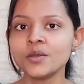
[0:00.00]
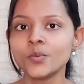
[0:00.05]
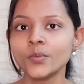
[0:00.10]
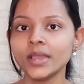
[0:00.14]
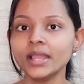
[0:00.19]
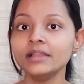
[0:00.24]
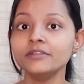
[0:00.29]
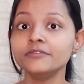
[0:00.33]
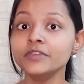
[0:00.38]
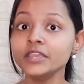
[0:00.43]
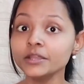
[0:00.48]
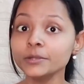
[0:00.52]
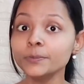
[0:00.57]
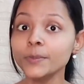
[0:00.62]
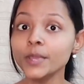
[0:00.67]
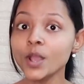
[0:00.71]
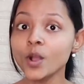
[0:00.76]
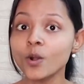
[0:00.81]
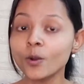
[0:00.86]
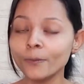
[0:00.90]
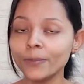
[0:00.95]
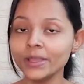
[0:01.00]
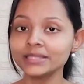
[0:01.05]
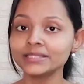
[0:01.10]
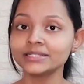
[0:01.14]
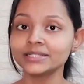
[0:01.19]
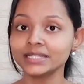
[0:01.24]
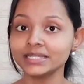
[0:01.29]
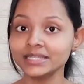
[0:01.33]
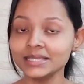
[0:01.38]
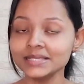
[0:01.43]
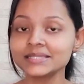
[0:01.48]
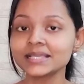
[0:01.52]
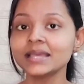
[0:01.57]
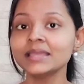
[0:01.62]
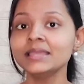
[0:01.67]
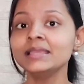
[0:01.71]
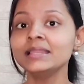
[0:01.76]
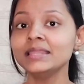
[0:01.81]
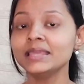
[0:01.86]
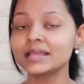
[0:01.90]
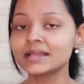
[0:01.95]
Well, we'd be hoping that
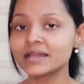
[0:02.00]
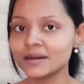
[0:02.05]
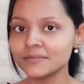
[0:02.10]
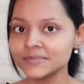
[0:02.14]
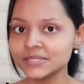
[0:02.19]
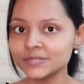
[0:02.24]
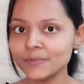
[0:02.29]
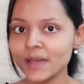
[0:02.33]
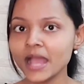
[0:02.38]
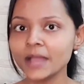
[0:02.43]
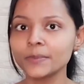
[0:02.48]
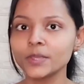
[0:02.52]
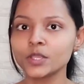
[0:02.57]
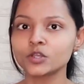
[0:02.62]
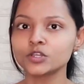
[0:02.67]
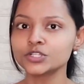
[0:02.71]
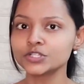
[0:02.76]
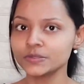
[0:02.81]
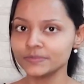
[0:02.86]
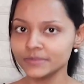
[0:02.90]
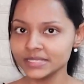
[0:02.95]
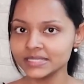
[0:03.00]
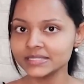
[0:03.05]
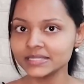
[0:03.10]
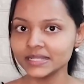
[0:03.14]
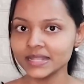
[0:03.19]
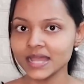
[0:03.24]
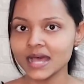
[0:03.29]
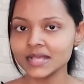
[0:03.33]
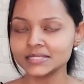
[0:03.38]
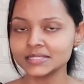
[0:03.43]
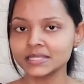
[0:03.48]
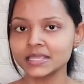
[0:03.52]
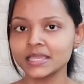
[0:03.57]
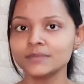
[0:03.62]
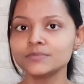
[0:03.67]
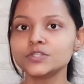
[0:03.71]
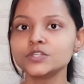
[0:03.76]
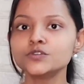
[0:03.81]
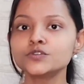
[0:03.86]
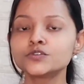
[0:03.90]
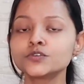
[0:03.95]
Alisa Healy comes back because she missed the last
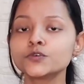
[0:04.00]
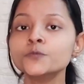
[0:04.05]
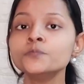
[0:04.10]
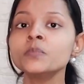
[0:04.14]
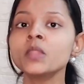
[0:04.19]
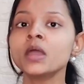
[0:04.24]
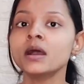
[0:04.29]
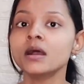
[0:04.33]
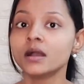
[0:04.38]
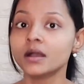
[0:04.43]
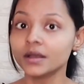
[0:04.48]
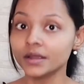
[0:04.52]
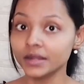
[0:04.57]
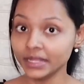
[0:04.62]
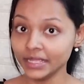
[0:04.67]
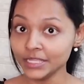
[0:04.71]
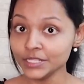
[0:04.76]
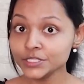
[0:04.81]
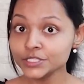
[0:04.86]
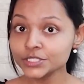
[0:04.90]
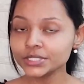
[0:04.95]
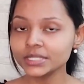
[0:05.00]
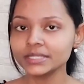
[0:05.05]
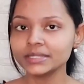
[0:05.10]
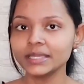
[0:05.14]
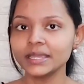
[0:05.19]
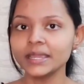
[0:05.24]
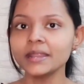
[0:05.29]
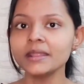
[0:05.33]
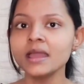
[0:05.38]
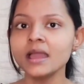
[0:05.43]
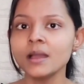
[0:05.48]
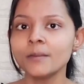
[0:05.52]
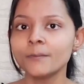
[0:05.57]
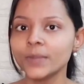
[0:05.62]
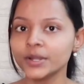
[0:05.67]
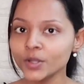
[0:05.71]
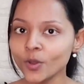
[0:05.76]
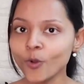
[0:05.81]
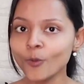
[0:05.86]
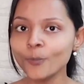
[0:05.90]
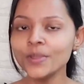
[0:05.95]
game due to her injury there.
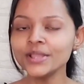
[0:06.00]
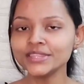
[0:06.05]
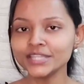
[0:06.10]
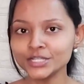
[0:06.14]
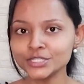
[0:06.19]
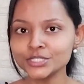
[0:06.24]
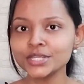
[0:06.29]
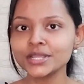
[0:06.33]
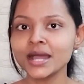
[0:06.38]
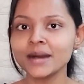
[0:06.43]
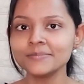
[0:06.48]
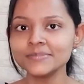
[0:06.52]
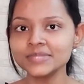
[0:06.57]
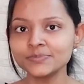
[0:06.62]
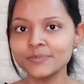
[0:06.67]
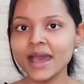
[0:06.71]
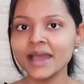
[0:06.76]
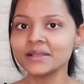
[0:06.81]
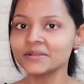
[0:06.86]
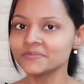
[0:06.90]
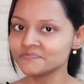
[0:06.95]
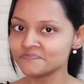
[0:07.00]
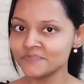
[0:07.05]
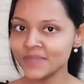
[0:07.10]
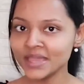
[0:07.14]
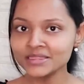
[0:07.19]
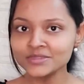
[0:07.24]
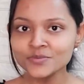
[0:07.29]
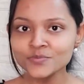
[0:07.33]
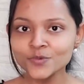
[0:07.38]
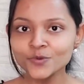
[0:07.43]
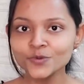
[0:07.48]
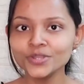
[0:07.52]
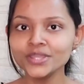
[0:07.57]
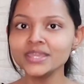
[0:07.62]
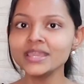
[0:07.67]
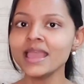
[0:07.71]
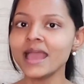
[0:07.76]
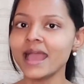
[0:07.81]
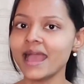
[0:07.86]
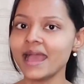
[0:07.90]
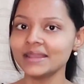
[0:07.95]
But hoping that she comes back, Beth
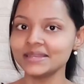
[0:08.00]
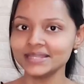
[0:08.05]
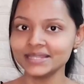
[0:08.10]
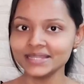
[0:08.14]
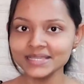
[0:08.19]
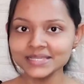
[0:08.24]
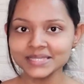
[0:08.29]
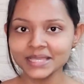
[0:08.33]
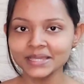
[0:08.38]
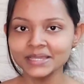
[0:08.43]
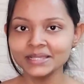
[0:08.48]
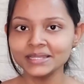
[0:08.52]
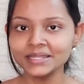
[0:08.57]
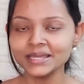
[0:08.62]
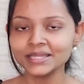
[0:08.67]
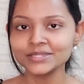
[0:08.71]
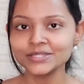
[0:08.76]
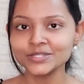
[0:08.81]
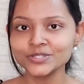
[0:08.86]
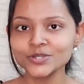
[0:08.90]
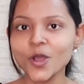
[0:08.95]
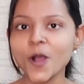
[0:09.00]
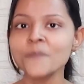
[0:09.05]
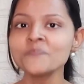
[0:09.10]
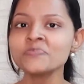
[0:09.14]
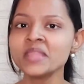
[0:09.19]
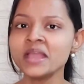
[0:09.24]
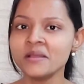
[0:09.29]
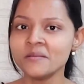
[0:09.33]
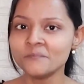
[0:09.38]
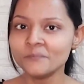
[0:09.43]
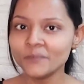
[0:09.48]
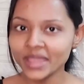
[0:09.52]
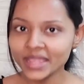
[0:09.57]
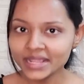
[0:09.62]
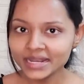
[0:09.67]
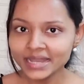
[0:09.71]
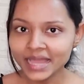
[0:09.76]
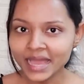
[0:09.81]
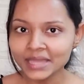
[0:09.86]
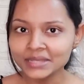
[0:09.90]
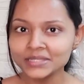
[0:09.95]
Mooney and Alisa Healy at the top. Meg
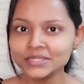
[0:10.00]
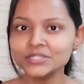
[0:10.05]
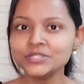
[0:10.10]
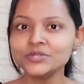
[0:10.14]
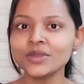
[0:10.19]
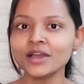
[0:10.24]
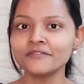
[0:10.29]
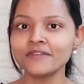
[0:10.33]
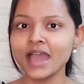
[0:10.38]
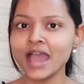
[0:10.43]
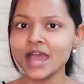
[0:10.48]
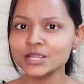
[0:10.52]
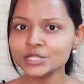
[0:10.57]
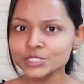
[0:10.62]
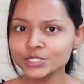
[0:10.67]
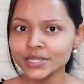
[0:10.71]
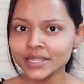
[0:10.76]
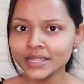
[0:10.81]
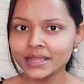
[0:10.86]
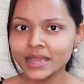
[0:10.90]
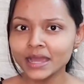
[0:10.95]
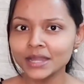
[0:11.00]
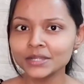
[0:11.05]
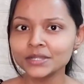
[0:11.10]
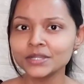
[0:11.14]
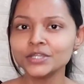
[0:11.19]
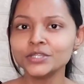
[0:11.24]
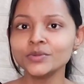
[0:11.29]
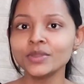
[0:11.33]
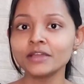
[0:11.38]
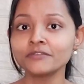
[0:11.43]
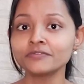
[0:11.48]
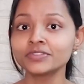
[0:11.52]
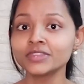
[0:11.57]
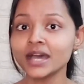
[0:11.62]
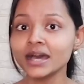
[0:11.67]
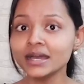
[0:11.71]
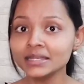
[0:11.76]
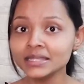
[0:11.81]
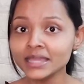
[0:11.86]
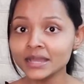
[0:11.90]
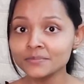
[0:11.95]
Lannan, you have Ashley Gardner, you have
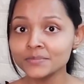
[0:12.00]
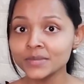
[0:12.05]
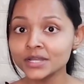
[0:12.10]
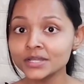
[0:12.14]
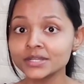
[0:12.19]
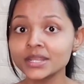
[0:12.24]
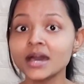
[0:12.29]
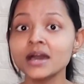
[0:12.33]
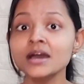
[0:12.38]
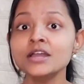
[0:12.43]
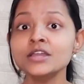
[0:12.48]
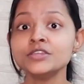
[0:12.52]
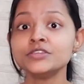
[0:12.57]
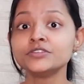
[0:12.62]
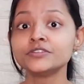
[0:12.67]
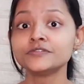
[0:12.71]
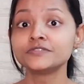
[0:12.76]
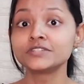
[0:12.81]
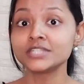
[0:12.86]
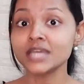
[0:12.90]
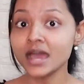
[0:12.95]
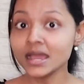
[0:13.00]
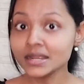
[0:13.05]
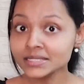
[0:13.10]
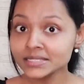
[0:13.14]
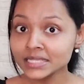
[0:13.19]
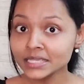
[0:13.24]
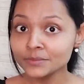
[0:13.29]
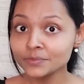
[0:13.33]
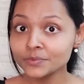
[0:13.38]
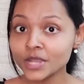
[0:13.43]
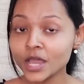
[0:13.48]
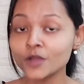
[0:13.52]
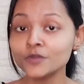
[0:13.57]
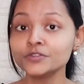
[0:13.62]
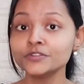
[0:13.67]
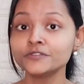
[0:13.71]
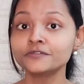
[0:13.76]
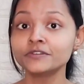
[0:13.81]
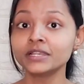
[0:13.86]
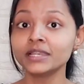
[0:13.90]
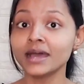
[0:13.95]
Thalia McGrath, you have Darcy Brown,
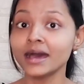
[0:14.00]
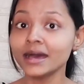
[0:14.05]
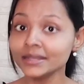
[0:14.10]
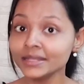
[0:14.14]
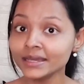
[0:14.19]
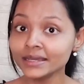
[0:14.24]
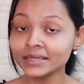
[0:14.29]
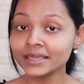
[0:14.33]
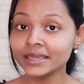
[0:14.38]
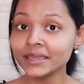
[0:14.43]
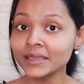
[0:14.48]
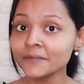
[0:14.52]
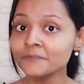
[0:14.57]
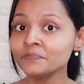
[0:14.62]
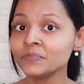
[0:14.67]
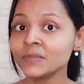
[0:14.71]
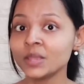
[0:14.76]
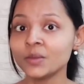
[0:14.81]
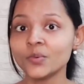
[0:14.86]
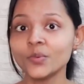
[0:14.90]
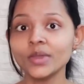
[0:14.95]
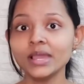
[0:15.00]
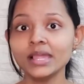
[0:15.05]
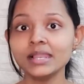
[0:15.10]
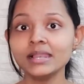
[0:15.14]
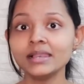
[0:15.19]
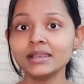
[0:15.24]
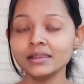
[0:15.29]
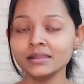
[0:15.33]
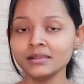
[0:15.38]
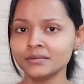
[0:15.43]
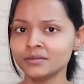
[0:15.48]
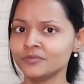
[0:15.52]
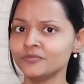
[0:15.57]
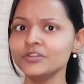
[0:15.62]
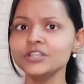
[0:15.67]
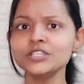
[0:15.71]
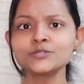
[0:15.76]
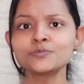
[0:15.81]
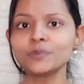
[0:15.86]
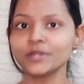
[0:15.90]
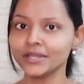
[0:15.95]
you have Alana King. Well,
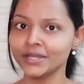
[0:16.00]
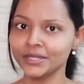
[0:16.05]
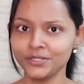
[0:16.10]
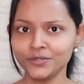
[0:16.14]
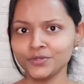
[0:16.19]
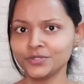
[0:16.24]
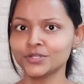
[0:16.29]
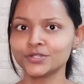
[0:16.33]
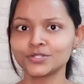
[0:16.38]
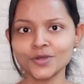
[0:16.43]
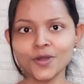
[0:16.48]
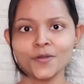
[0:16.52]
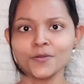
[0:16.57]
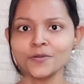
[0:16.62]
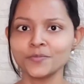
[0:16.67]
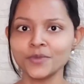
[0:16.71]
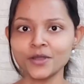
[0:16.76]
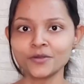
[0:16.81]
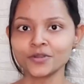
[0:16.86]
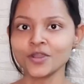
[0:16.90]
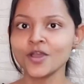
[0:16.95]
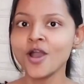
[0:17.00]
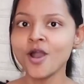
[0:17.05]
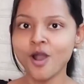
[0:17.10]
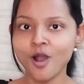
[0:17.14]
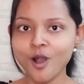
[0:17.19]
which player are you going to talk about?